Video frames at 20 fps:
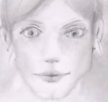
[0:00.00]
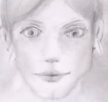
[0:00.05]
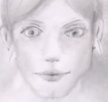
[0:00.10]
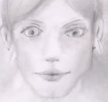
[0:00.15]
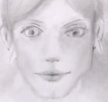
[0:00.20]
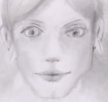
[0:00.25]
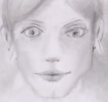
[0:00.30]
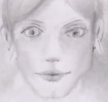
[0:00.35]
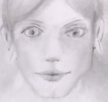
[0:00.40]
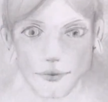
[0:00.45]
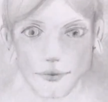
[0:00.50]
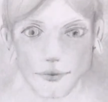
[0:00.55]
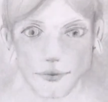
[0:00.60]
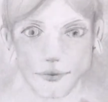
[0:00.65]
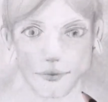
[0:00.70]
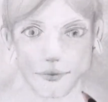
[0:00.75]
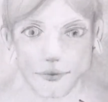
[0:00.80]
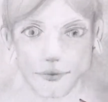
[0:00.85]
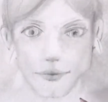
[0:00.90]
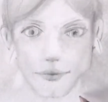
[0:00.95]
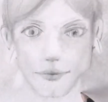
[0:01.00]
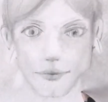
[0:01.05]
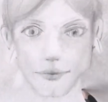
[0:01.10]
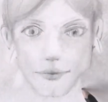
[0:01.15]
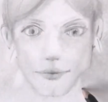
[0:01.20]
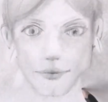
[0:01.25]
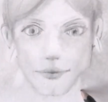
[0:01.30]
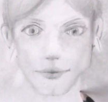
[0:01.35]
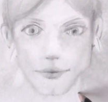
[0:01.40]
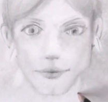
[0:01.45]
Oh, we got a
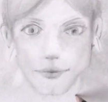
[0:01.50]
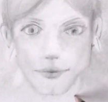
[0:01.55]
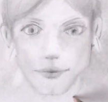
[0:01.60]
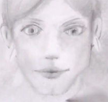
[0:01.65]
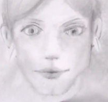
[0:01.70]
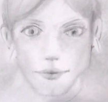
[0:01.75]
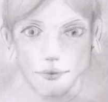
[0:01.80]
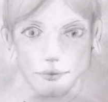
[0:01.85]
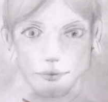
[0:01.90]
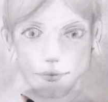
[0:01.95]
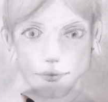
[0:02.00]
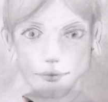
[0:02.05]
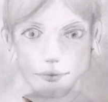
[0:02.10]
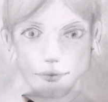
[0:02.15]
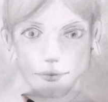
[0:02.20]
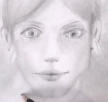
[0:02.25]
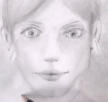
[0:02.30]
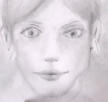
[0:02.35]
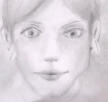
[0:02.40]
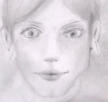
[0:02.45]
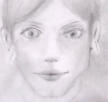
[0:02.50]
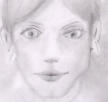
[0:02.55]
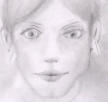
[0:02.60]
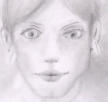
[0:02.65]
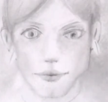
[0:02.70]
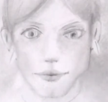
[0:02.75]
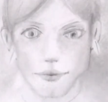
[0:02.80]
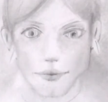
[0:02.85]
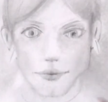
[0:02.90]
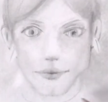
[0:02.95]
sweater happening here maybe. You
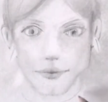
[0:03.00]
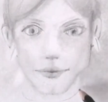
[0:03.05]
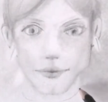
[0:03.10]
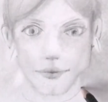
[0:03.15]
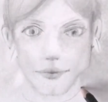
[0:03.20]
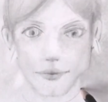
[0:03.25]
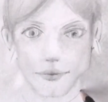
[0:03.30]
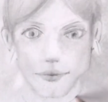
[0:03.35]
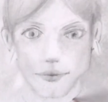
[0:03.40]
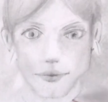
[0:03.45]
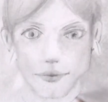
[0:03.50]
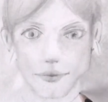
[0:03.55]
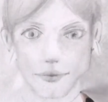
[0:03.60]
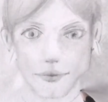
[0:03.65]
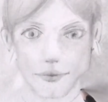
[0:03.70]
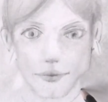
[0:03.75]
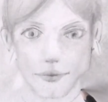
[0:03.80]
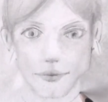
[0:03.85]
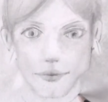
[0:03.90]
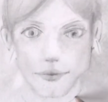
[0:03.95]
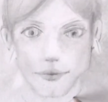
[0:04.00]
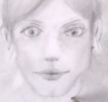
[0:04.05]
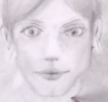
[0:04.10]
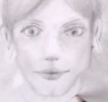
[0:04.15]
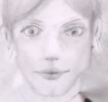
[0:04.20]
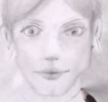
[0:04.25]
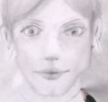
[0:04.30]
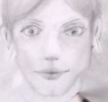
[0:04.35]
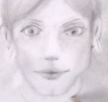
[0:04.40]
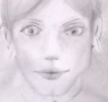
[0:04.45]
see that? Oh,
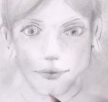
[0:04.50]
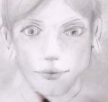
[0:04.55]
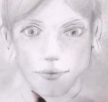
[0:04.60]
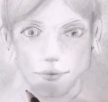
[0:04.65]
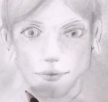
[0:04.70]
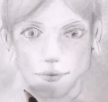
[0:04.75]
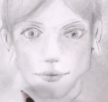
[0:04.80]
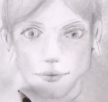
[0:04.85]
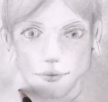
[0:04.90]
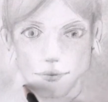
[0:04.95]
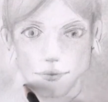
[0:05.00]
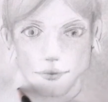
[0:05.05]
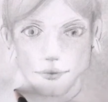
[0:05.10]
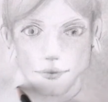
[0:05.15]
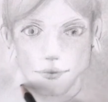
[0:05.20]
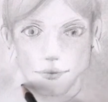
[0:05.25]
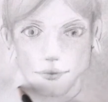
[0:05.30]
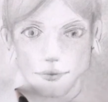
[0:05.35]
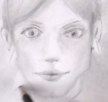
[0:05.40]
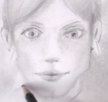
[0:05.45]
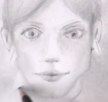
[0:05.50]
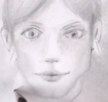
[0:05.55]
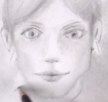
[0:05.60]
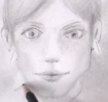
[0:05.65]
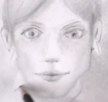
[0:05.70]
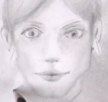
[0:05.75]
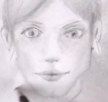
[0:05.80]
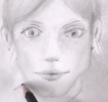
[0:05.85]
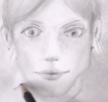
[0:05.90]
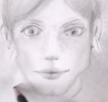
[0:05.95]
see? Oh, look at there, look at there,
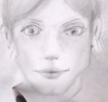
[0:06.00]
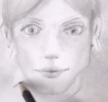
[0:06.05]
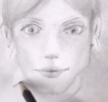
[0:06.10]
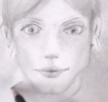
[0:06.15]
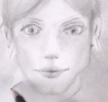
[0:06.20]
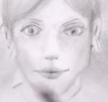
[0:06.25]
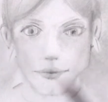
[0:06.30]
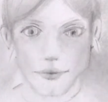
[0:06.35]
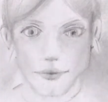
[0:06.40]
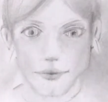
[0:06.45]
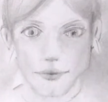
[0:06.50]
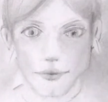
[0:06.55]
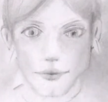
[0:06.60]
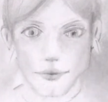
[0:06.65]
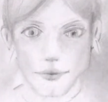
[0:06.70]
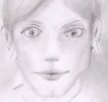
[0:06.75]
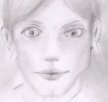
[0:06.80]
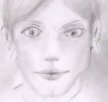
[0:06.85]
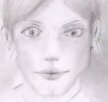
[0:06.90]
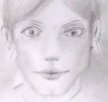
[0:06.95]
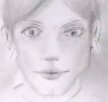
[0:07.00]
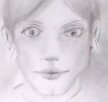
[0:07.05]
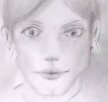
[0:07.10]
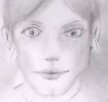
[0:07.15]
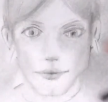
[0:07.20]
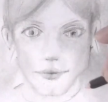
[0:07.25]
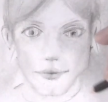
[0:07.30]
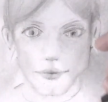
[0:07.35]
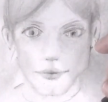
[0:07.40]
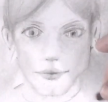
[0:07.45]
look at there. See, just a
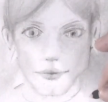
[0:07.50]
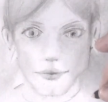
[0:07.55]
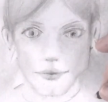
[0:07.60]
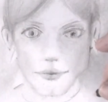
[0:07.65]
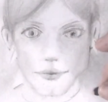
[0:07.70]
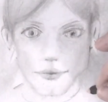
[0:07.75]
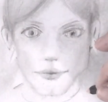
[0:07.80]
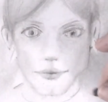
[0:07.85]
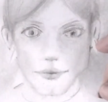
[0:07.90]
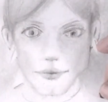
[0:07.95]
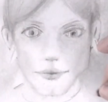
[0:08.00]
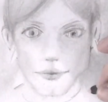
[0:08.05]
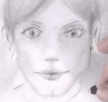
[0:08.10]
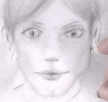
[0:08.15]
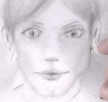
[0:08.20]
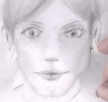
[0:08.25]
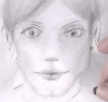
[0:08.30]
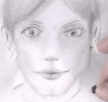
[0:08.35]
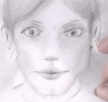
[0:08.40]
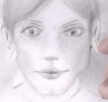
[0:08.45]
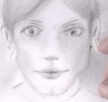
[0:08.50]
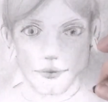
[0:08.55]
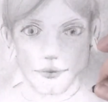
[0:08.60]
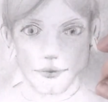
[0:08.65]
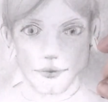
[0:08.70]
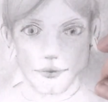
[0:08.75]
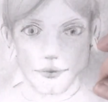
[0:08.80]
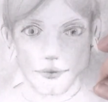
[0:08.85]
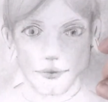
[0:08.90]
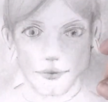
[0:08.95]
few little
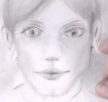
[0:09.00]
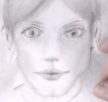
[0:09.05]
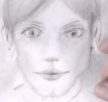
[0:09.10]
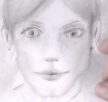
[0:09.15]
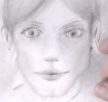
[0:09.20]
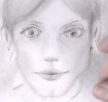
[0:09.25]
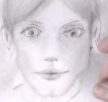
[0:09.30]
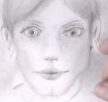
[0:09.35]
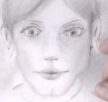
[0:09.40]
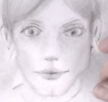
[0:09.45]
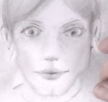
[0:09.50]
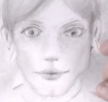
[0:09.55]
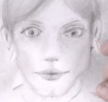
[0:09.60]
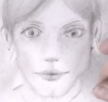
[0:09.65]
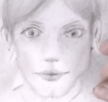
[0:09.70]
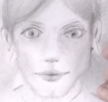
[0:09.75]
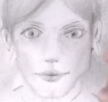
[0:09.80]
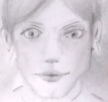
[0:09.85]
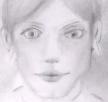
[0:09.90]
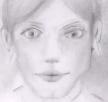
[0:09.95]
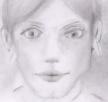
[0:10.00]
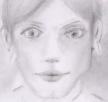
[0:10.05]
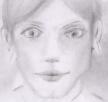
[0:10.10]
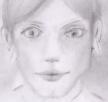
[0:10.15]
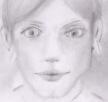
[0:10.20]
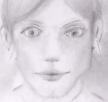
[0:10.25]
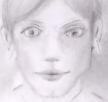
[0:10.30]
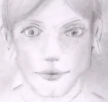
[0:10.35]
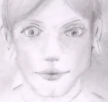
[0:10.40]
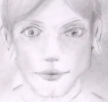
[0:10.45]
lines. There we go.
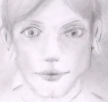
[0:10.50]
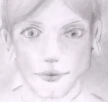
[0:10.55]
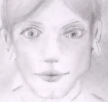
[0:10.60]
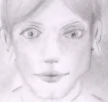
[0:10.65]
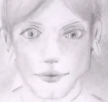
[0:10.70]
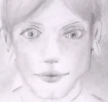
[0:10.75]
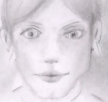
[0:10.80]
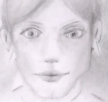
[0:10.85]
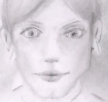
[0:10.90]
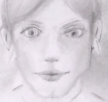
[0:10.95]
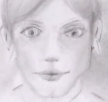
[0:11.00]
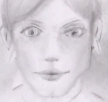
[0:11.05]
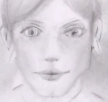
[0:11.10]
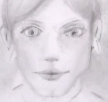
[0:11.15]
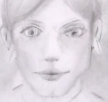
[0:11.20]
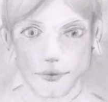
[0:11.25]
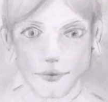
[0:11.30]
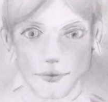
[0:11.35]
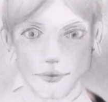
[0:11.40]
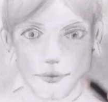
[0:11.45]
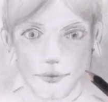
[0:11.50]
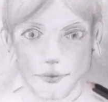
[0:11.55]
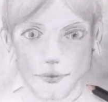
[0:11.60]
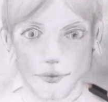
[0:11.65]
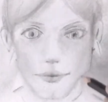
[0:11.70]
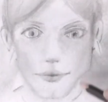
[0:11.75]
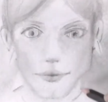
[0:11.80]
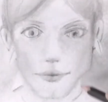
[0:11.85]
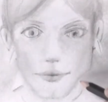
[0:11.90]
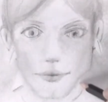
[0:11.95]
There we go. Hey, let's
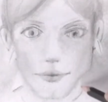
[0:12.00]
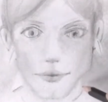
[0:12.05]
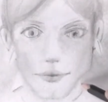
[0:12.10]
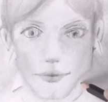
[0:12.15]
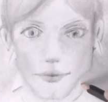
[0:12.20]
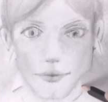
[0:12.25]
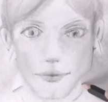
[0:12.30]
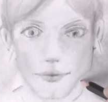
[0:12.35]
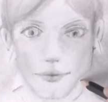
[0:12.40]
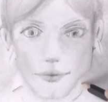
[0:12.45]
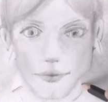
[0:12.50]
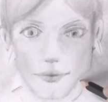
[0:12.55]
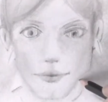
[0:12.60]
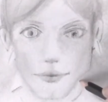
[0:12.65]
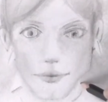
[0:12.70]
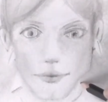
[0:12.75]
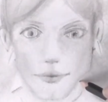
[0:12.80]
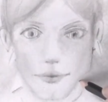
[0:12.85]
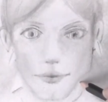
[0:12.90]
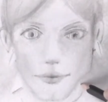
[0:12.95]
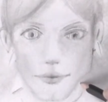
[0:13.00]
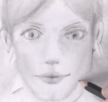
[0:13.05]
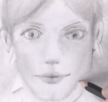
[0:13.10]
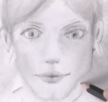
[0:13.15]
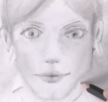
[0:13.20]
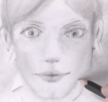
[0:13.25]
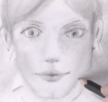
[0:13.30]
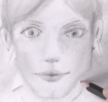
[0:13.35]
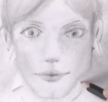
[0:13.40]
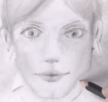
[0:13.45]
say you're not really good at
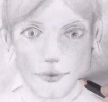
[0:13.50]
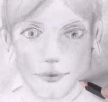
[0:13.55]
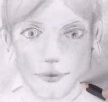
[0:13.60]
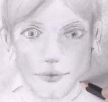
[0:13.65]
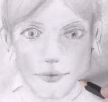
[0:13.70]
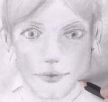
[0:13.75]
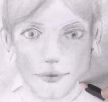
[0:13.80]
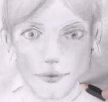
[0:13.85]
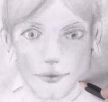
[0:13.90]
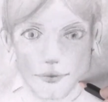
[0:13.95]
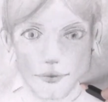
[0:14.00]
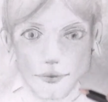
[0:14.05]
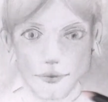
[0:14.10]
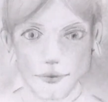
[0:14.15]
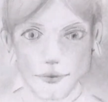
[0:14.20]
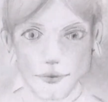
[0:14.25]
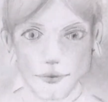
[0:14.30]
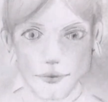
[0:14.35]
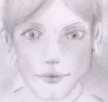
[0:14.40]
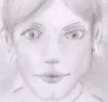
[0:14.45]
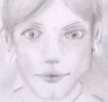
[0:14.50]
clothes. Just get the